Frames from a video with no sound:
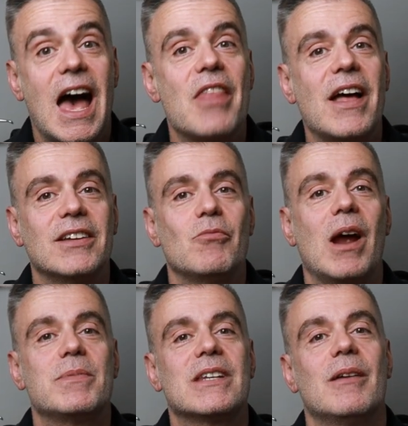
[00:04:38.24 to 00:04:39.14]
And that
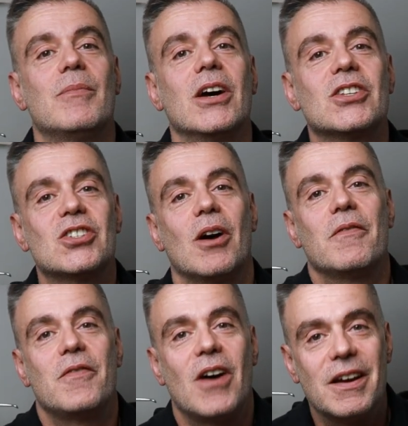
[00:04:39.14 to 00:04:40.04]
wraps up my
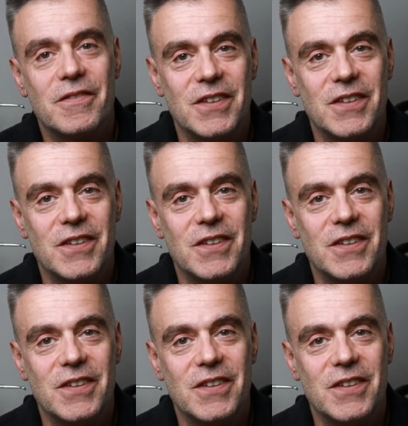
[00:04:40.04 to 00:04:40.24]
top five